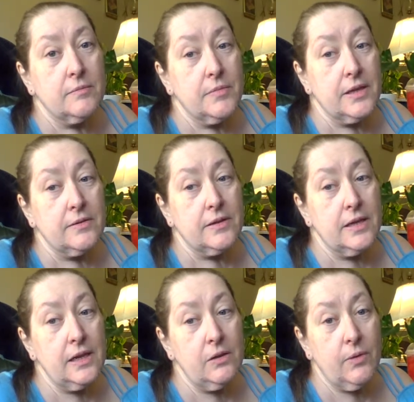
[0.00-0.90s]
But
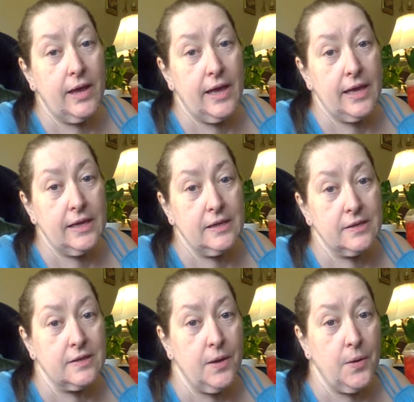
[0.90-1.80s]
anyway,
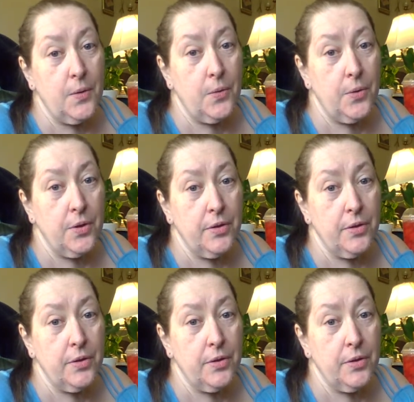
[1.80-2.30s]
so